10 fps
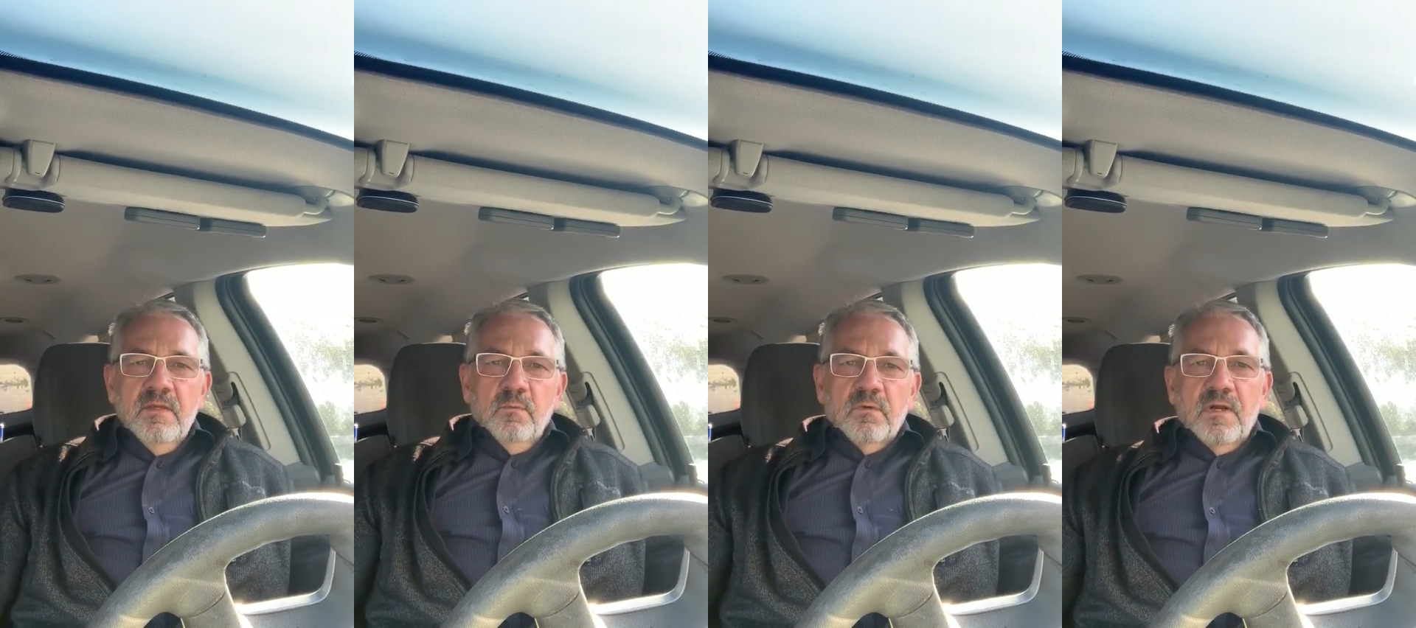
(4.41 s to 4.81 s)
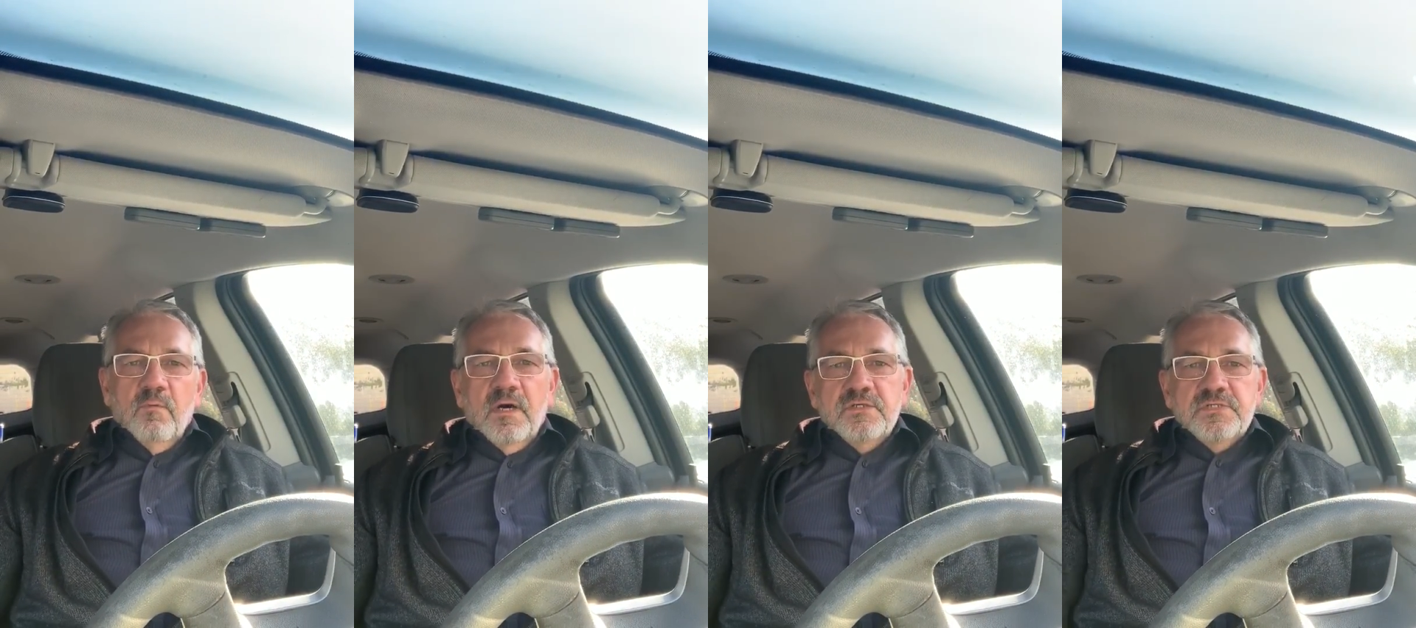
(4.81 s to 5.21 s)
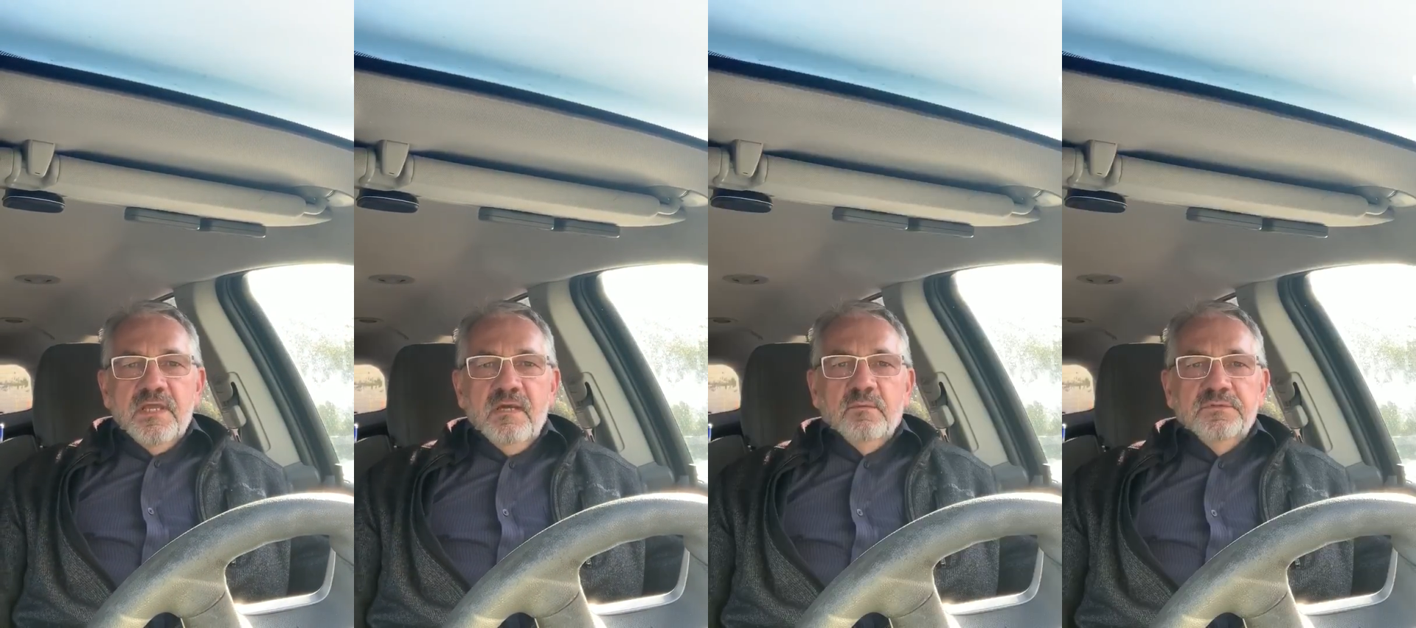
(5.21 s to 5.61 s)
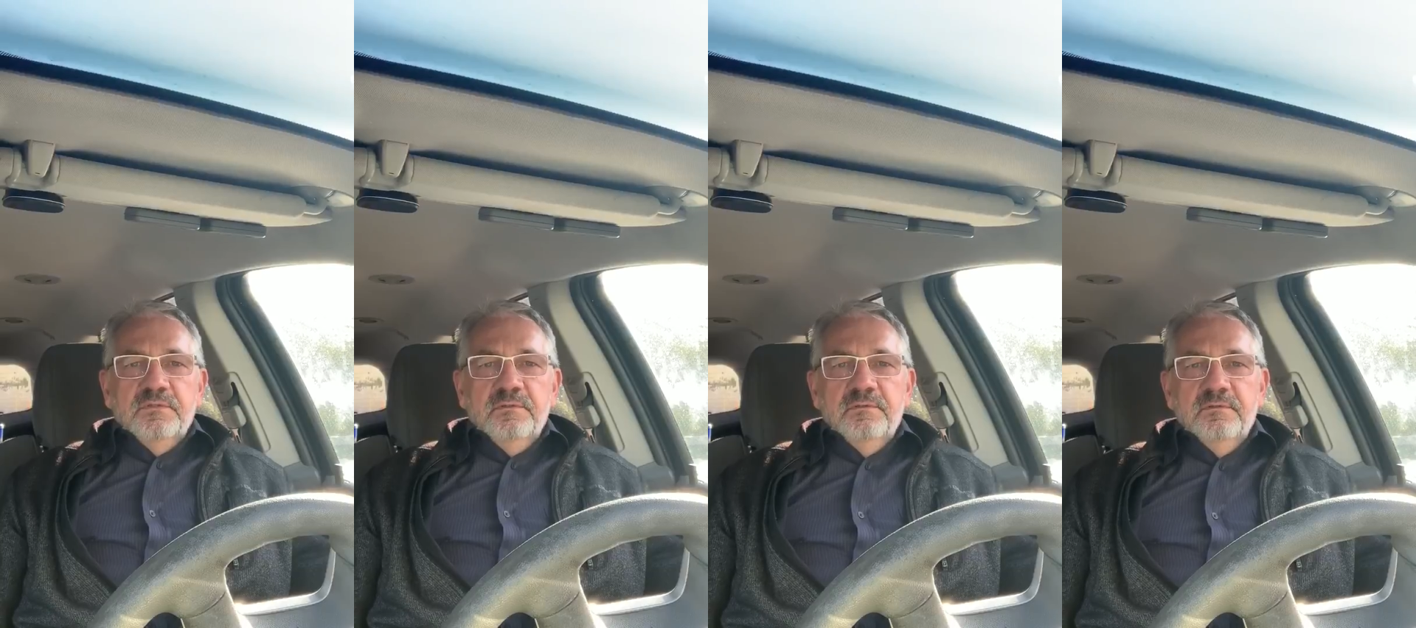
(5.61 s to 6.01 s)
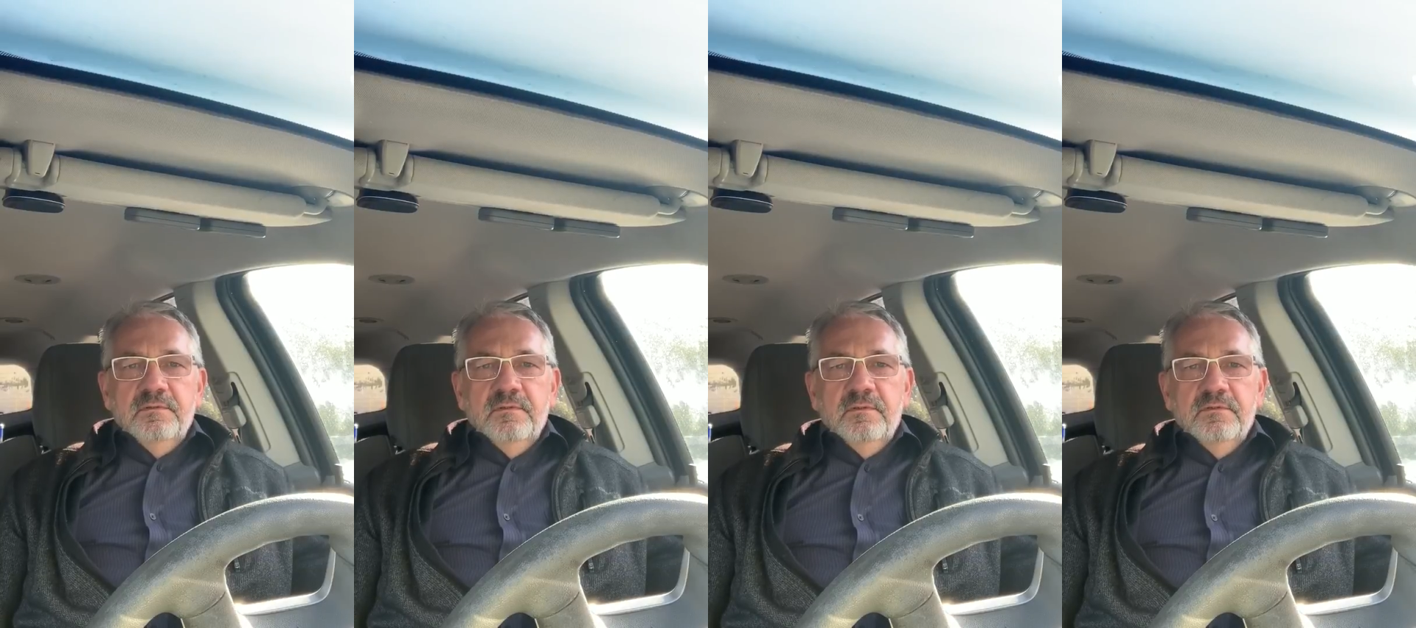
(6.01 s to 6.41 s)
where I watched Hamilton
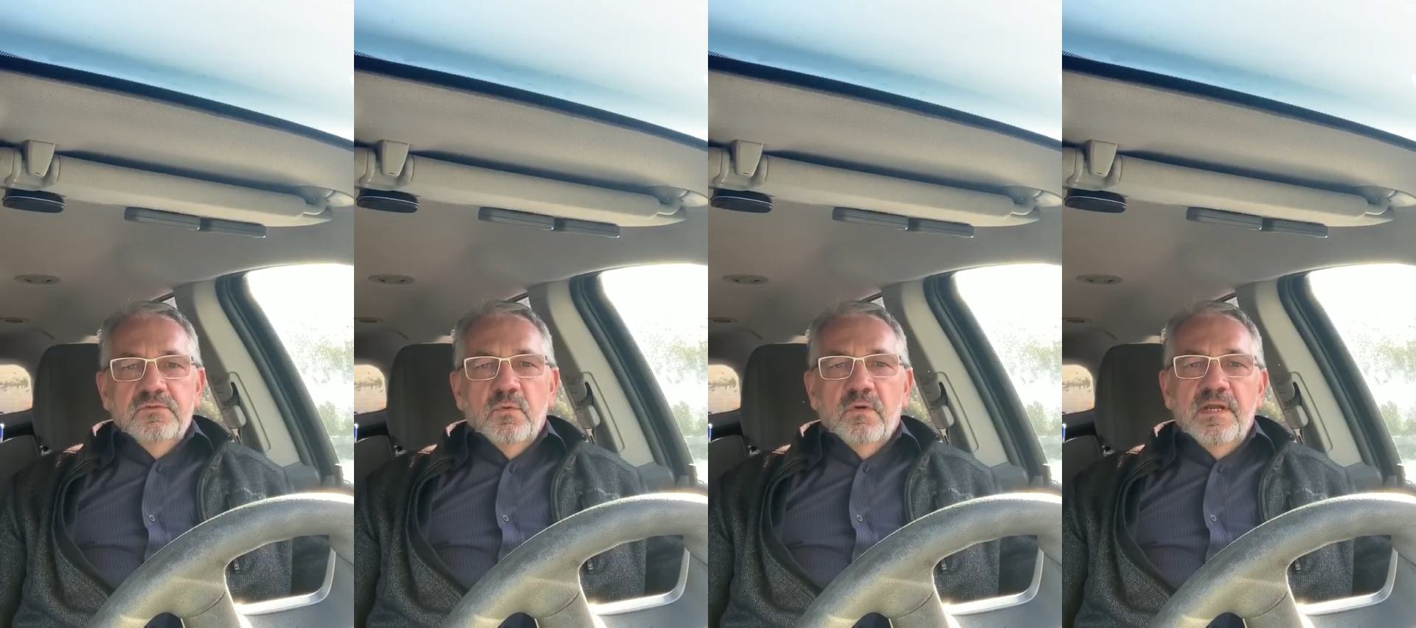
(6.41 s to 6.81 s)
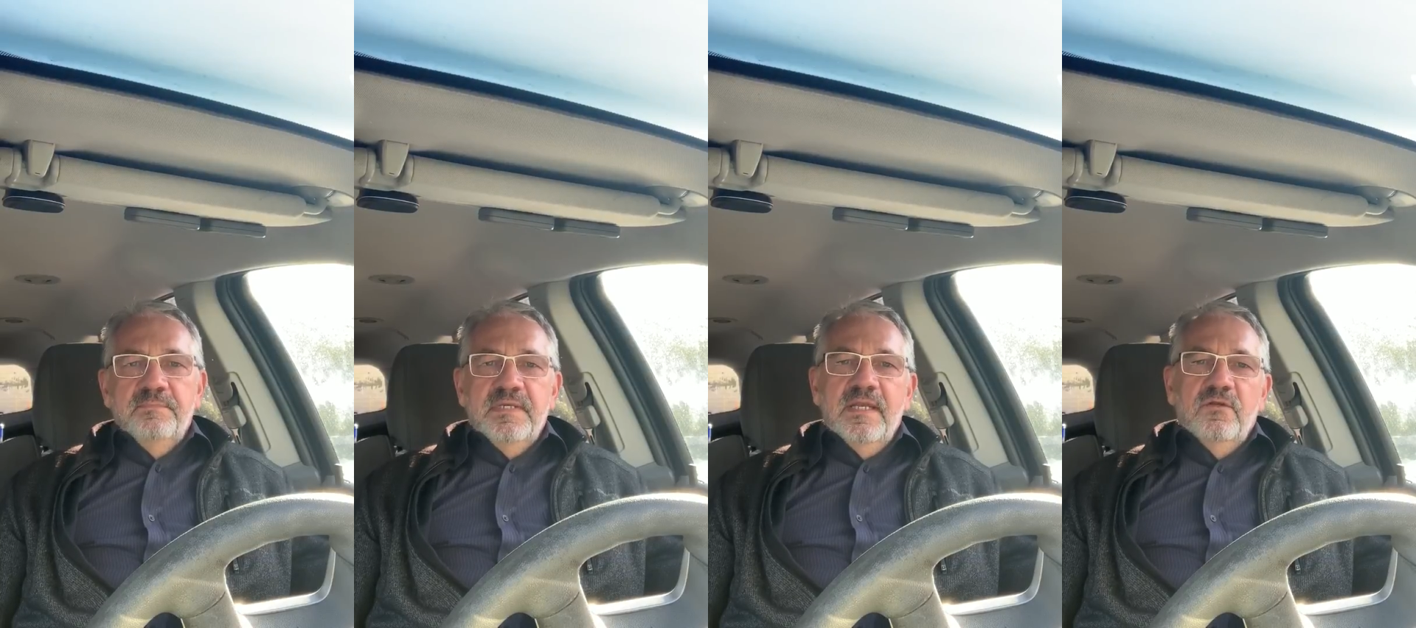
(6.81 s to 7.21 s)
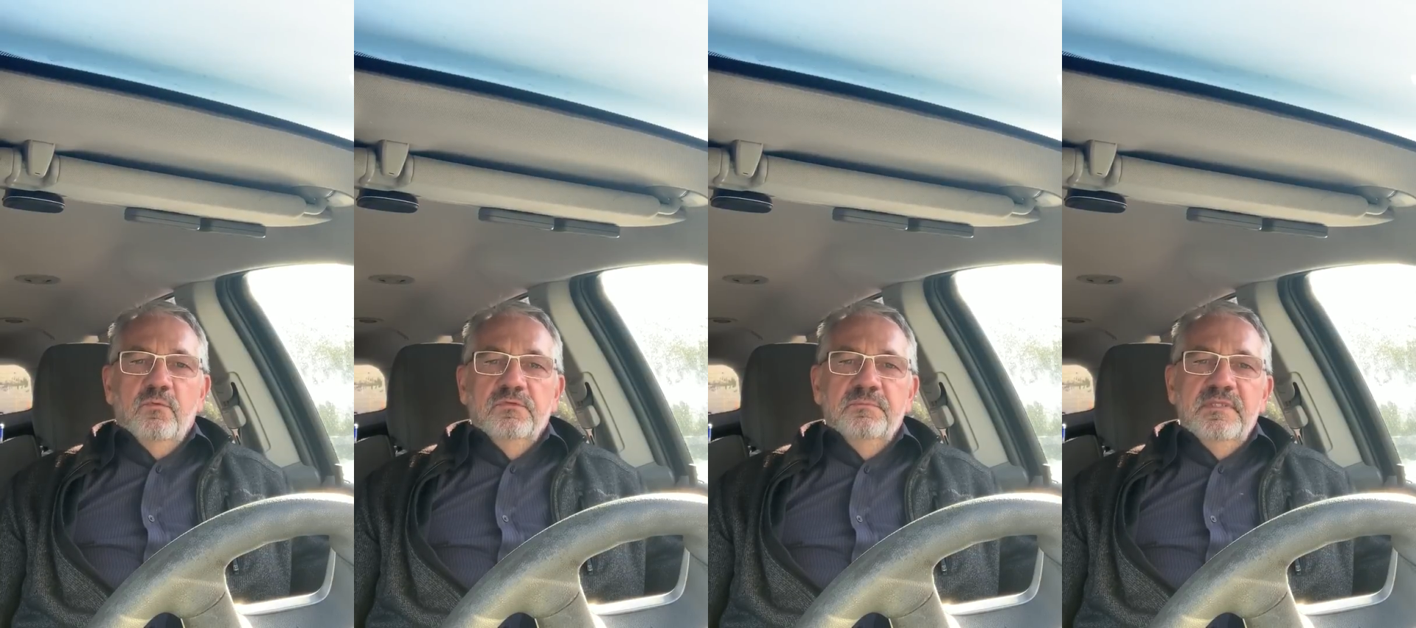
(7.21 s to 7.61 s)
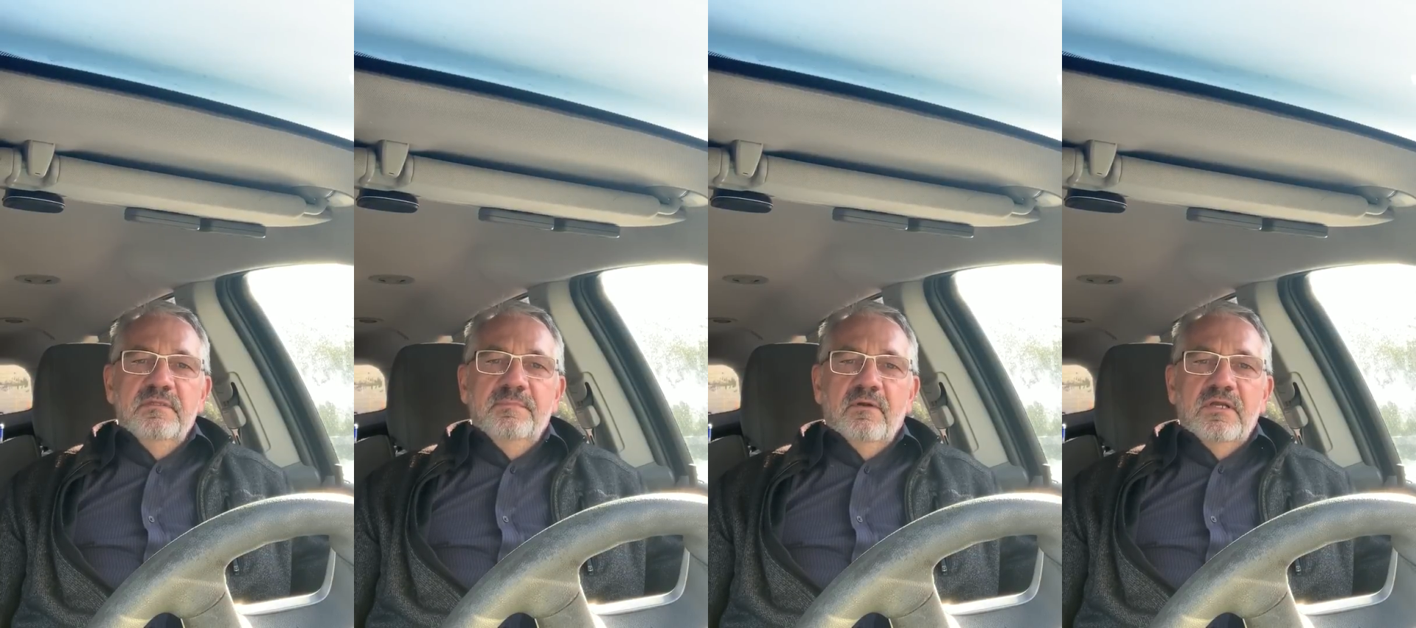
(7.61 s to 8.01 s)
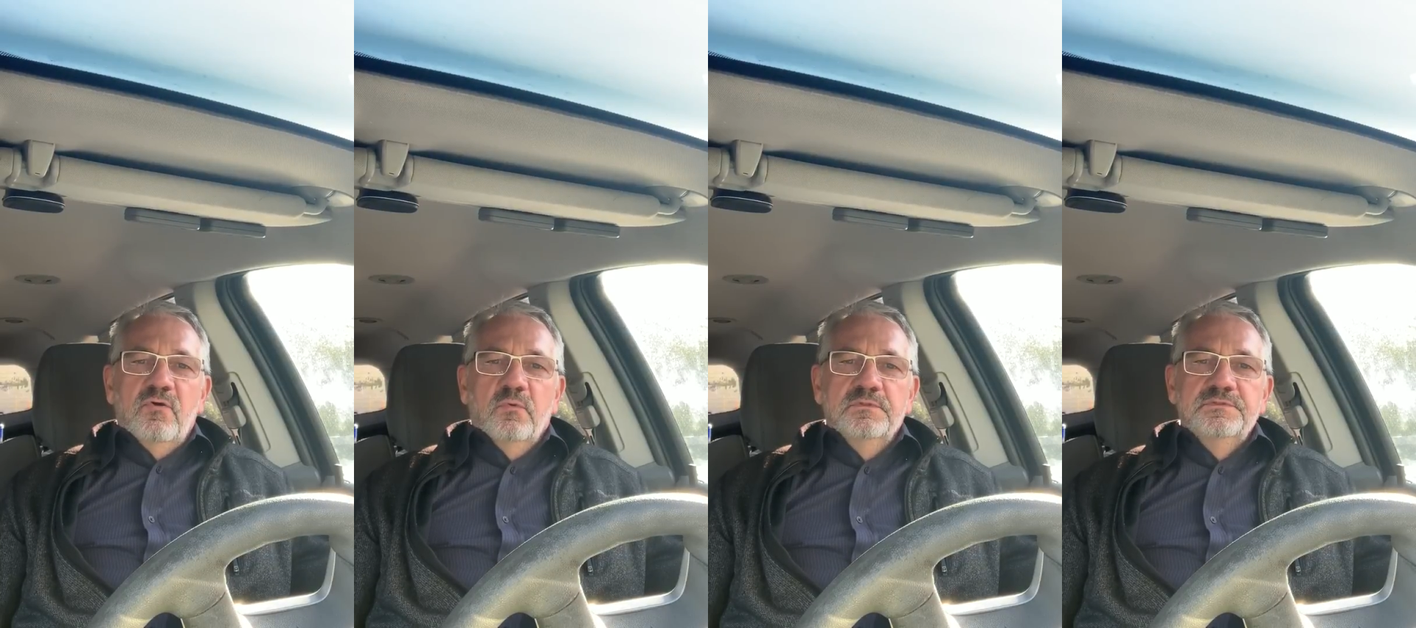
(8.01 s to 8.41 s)
score an empty net goal to beat the Barrie
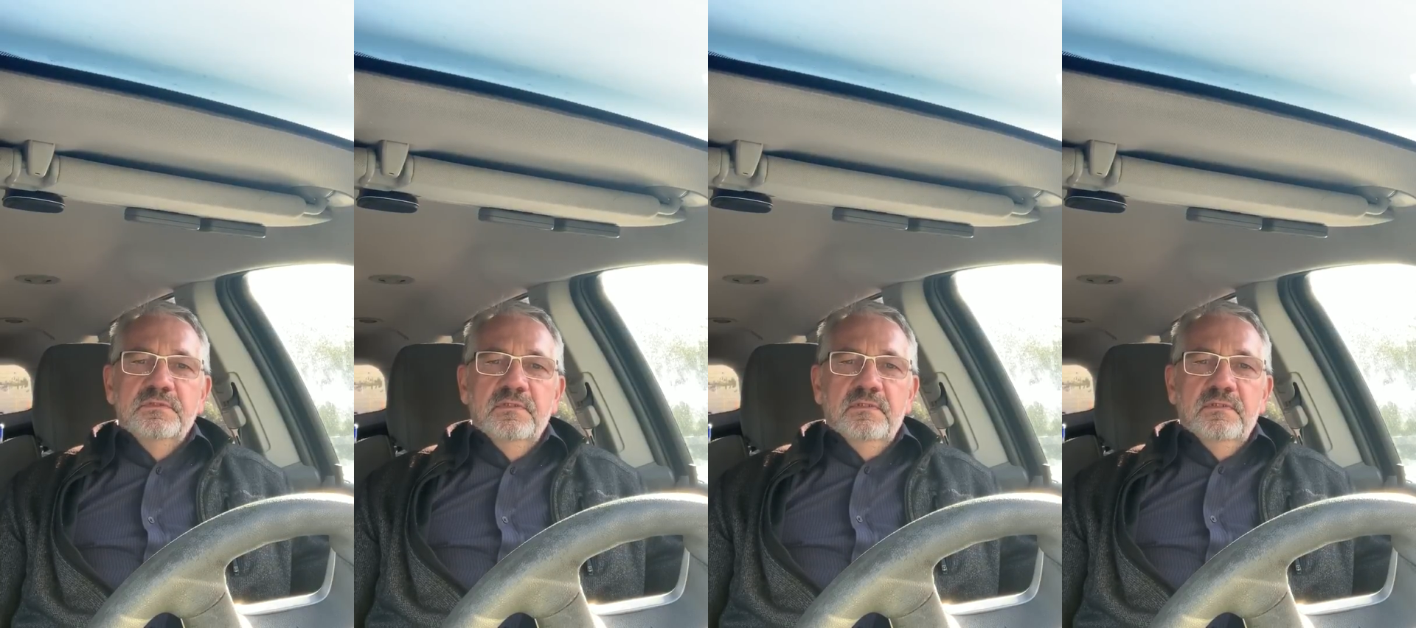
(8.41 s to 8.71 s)
Colts